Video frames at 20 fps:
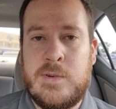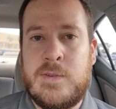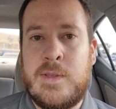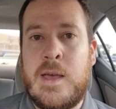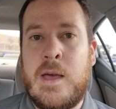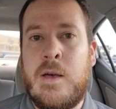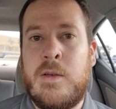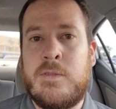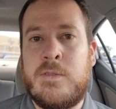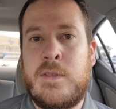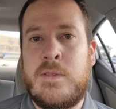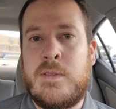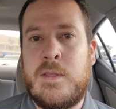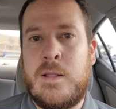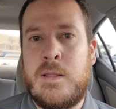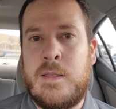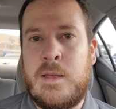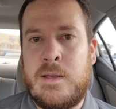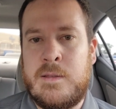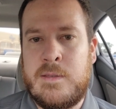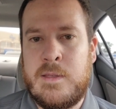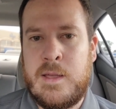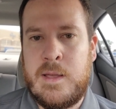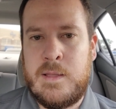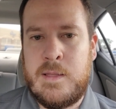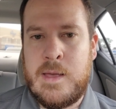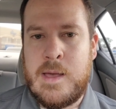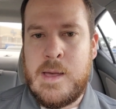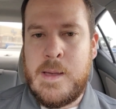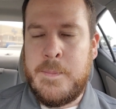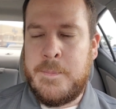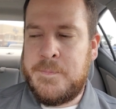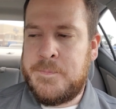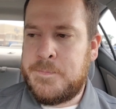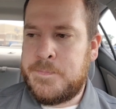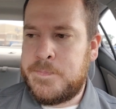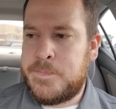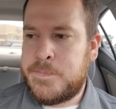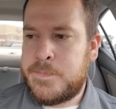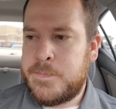houses and things like that.
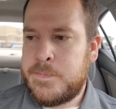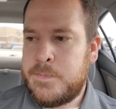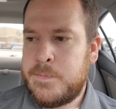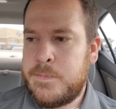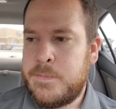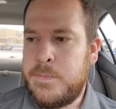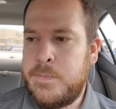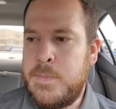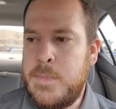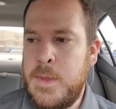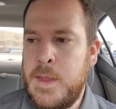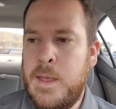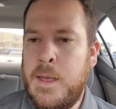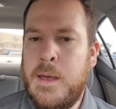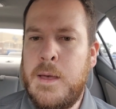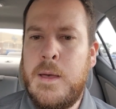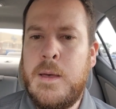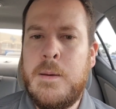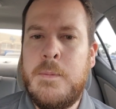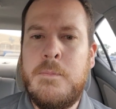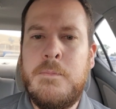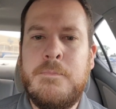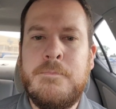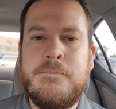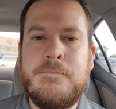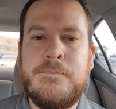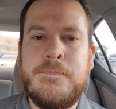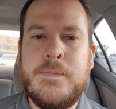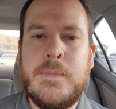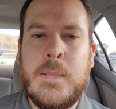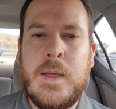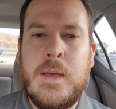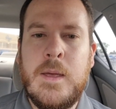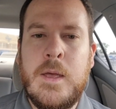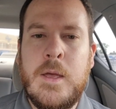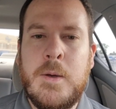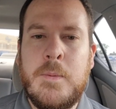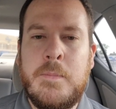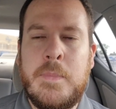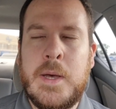Um,
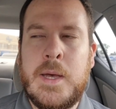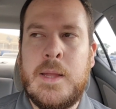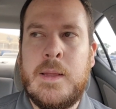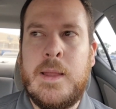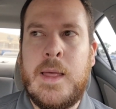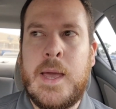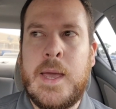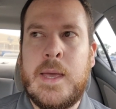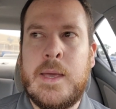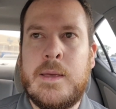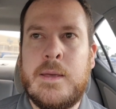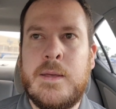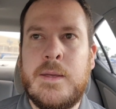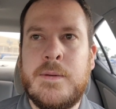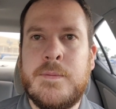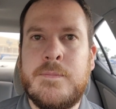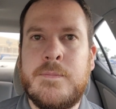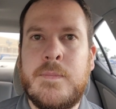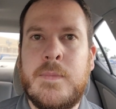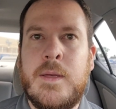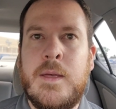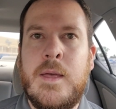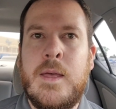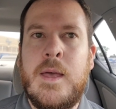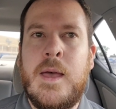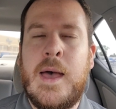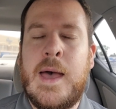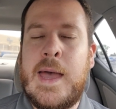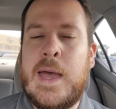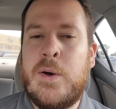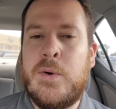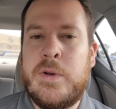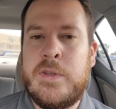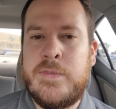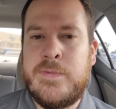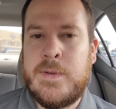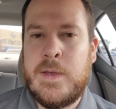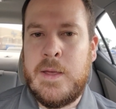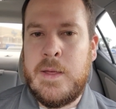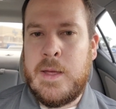but like, I
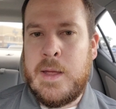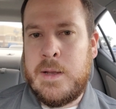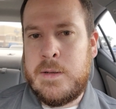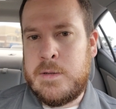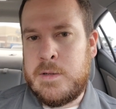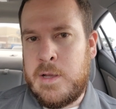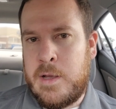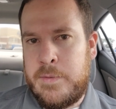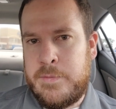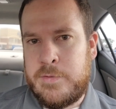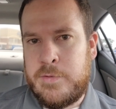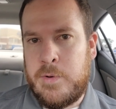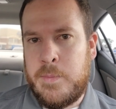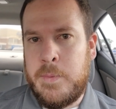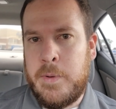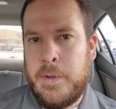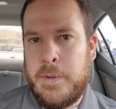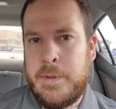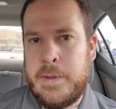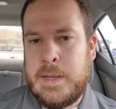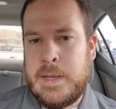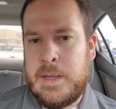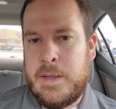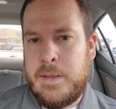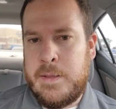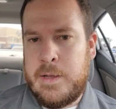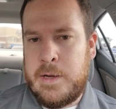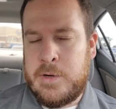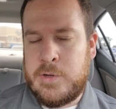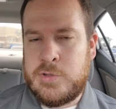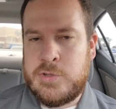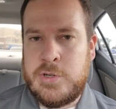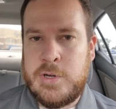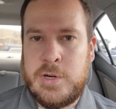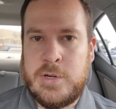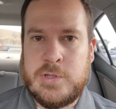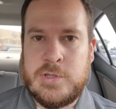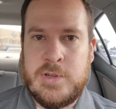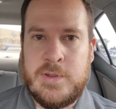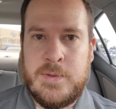always felt uncomfortable in their
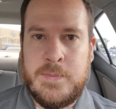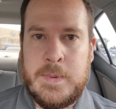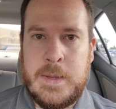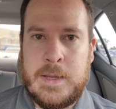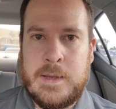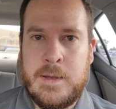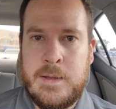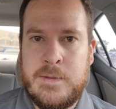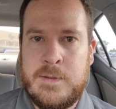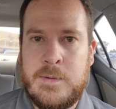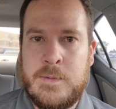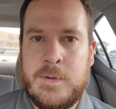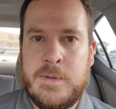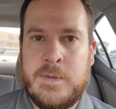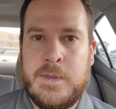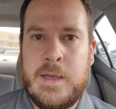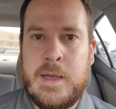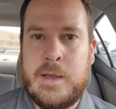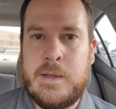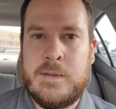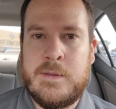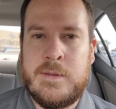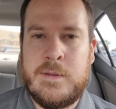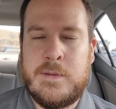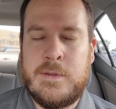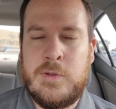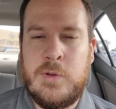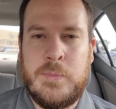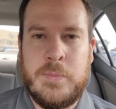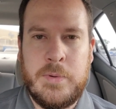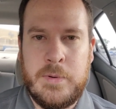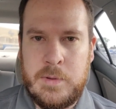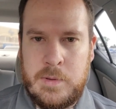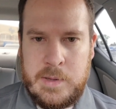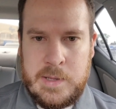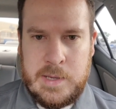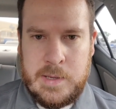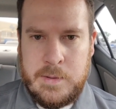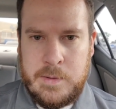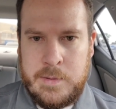churches because it was like super
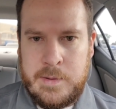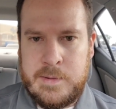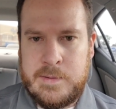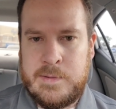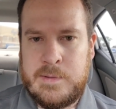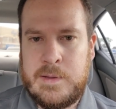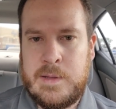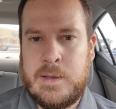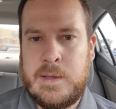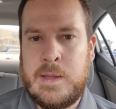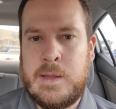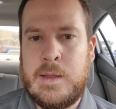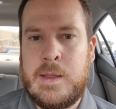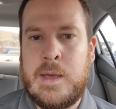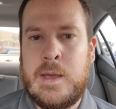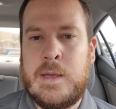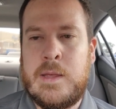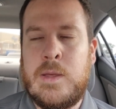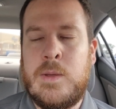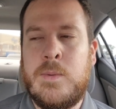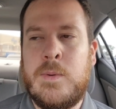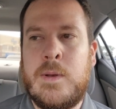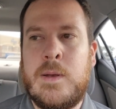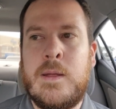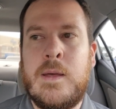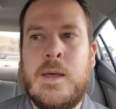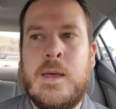legalistic, and like you would